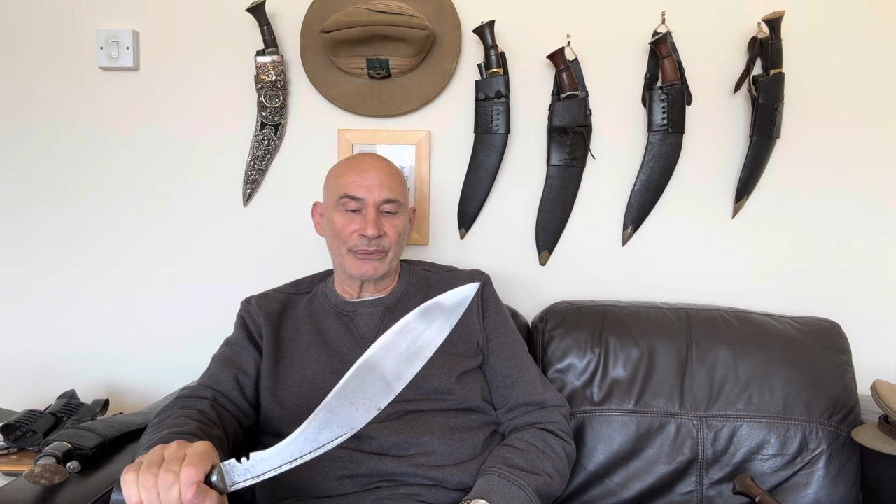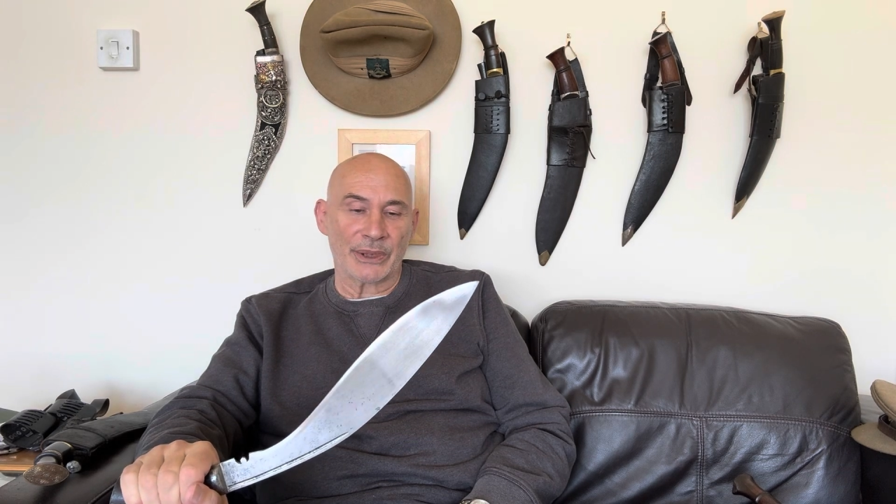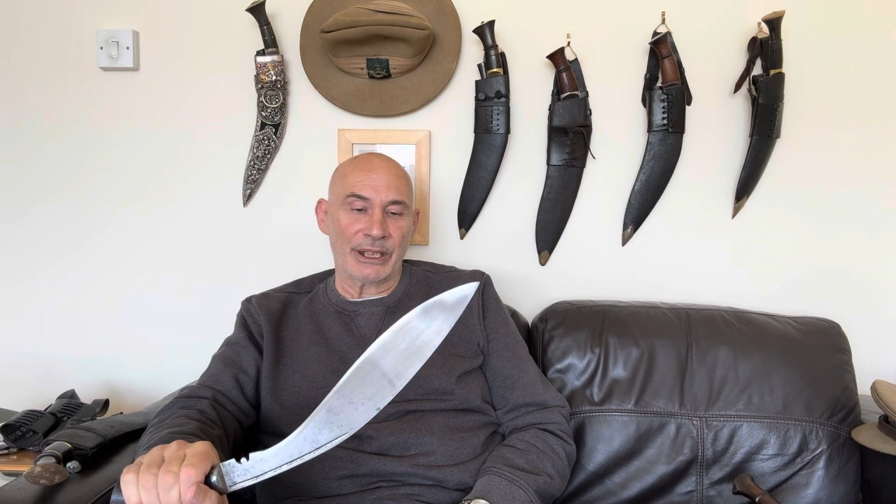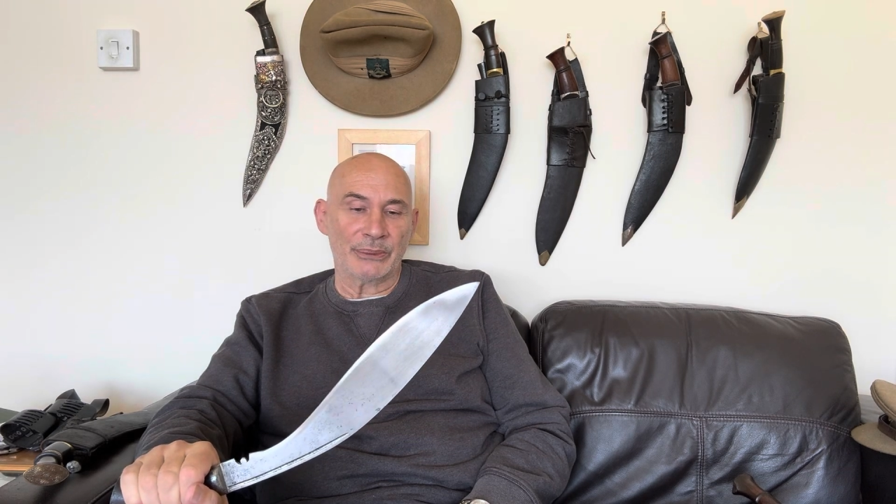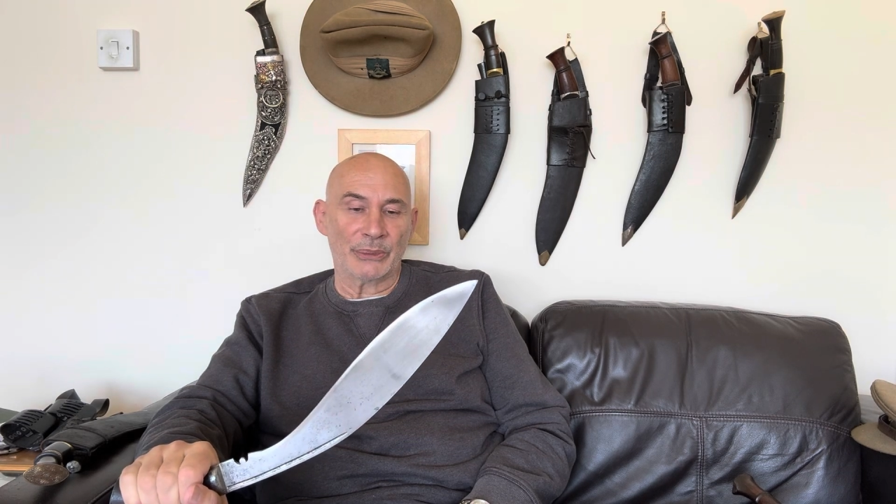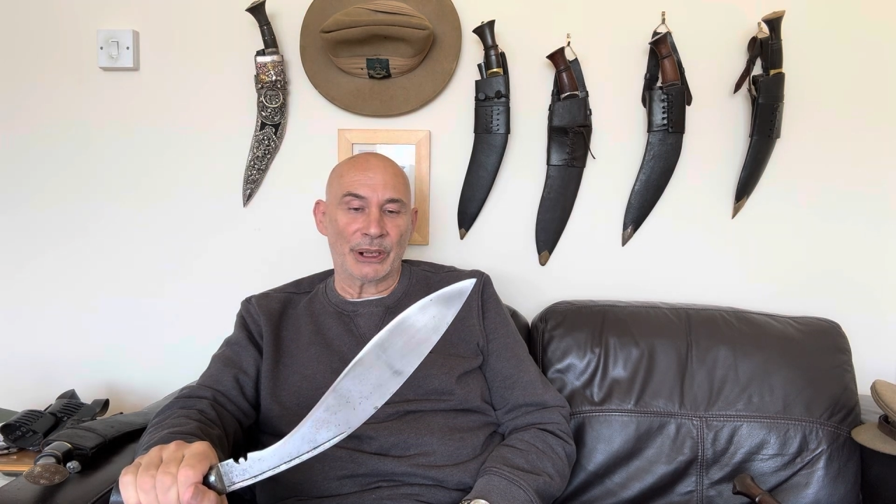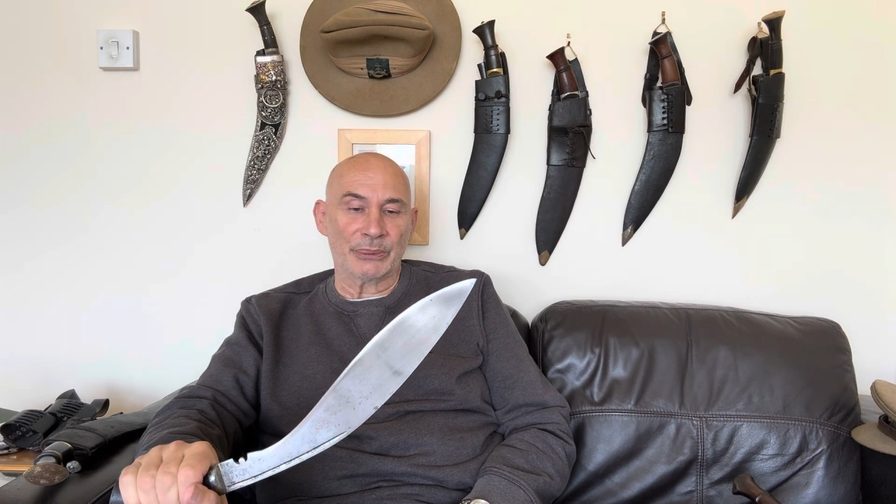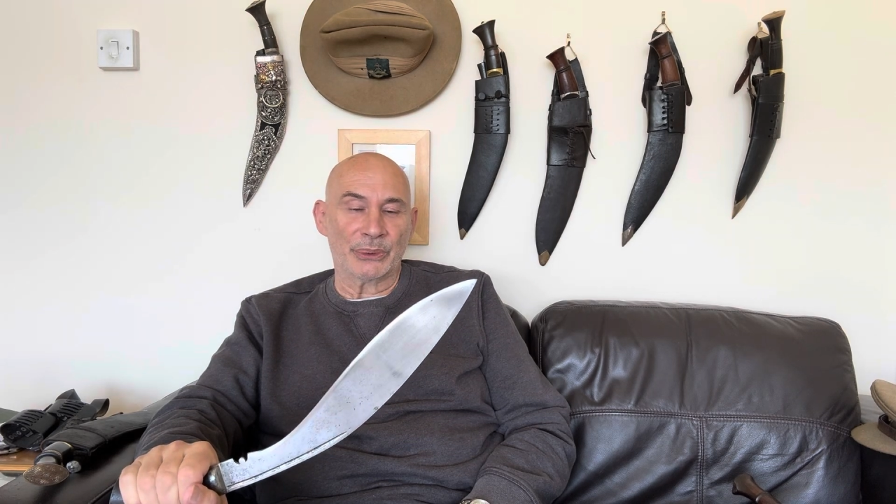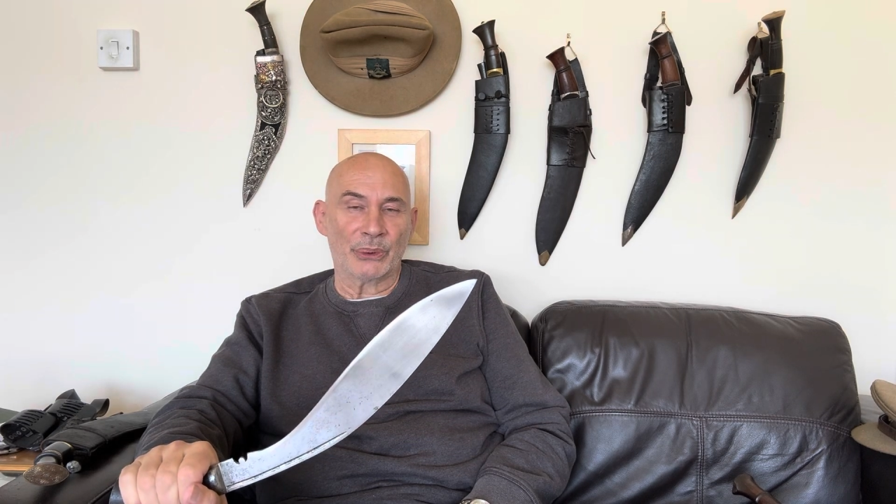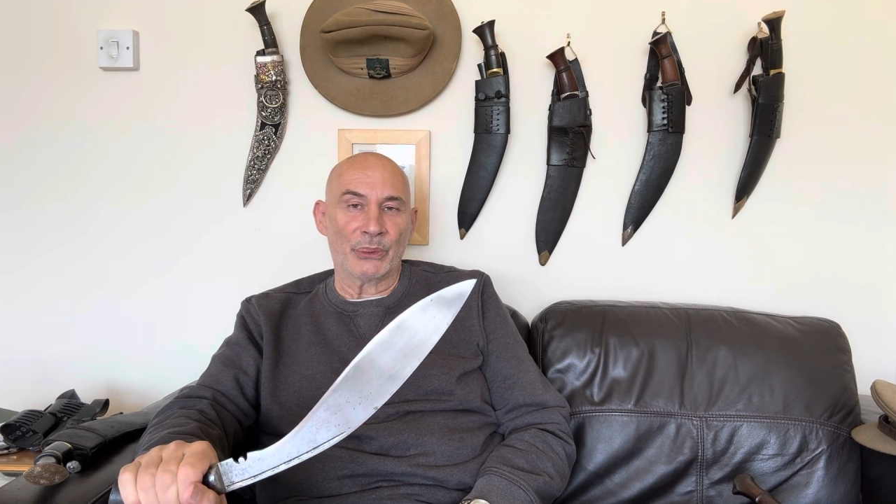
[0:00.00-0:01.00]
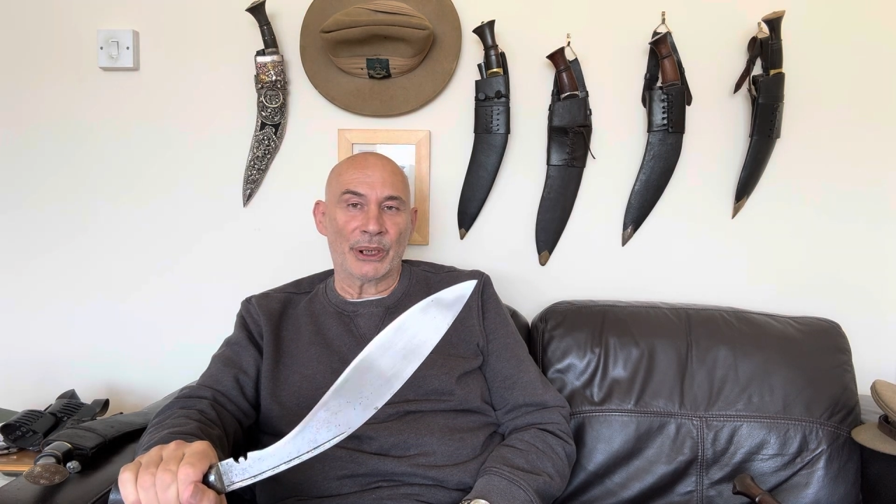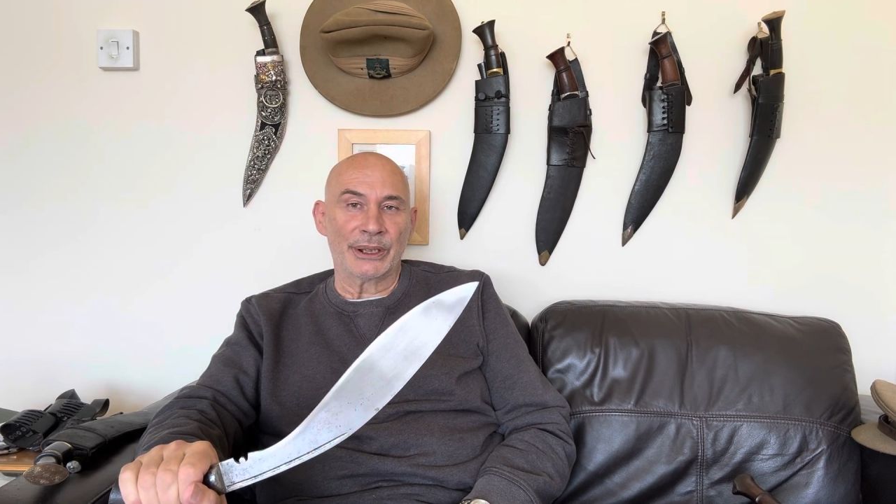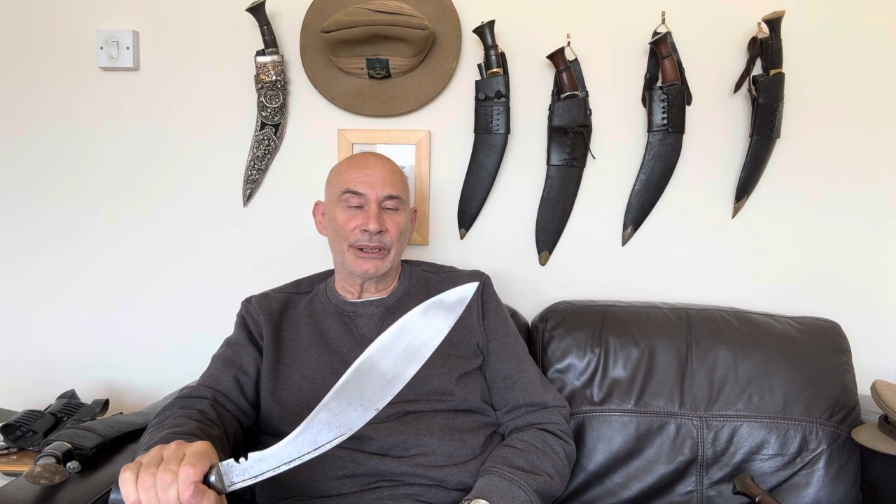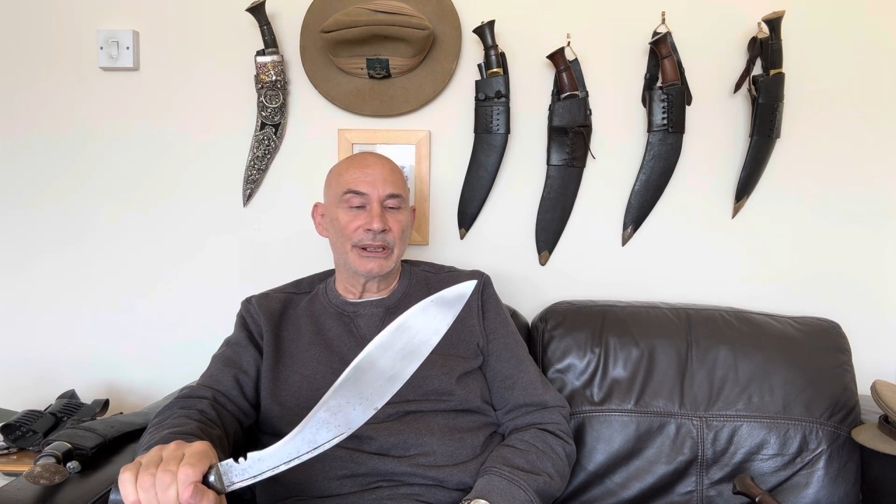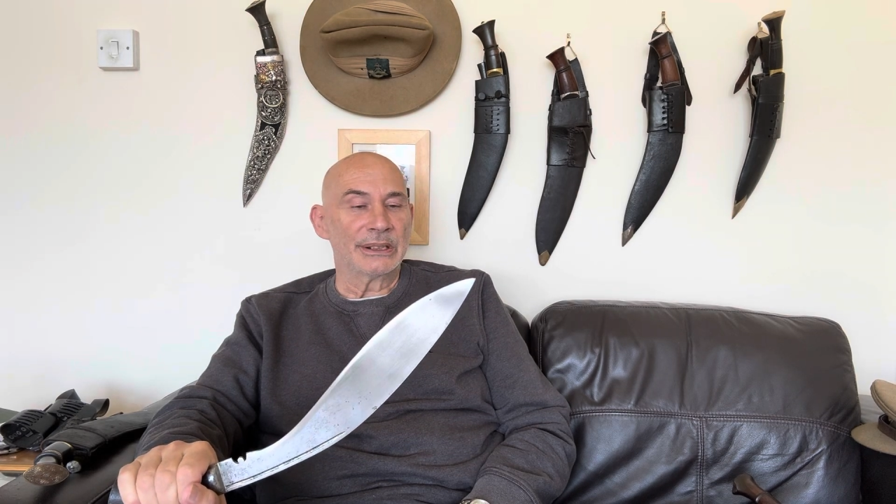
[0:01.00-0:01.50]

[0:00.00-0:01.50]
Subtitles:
in World War One.